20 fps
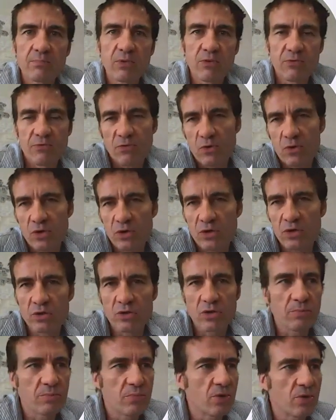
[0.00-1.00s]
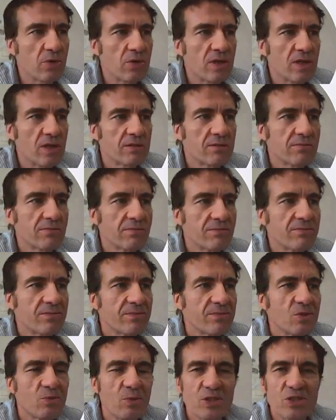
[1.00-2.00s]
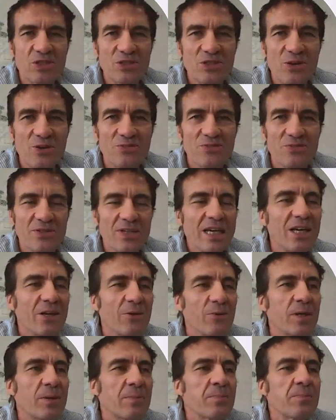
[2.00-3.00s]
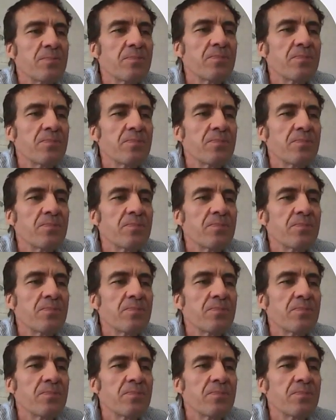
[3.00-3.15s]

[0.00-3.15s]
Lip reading: before your computer switches off anyway.